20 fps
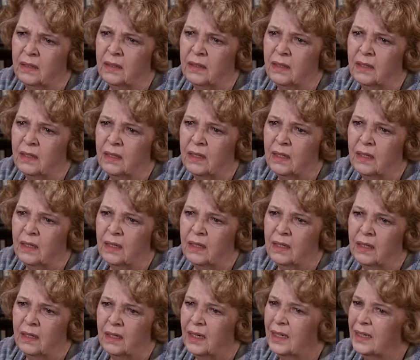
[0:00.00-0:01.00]
and
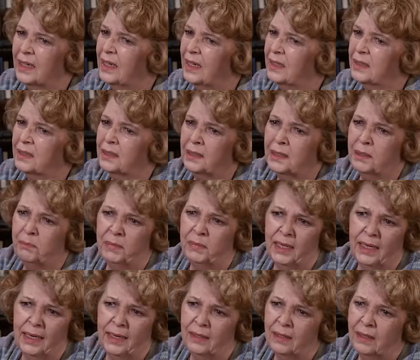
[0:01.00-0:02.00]
I can't sleep
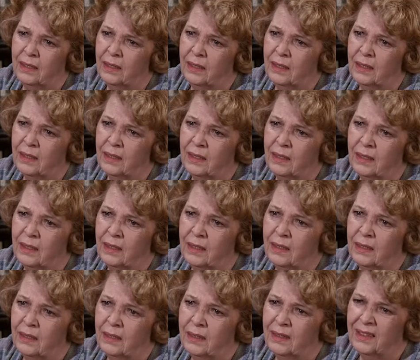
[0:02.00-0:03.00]
nights.
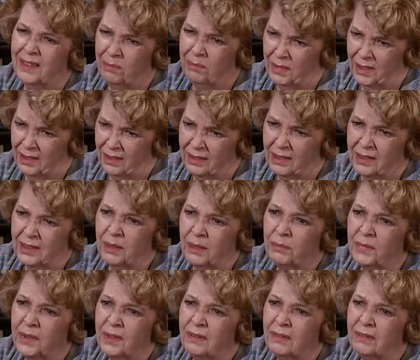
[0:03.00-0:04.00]
Give me a little
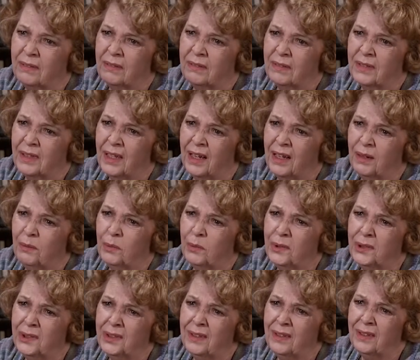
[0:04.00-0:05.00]
something, Doc,
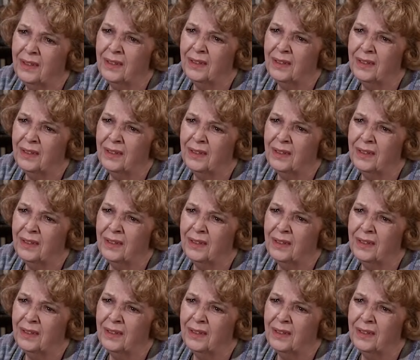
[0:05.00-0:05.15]
won't you?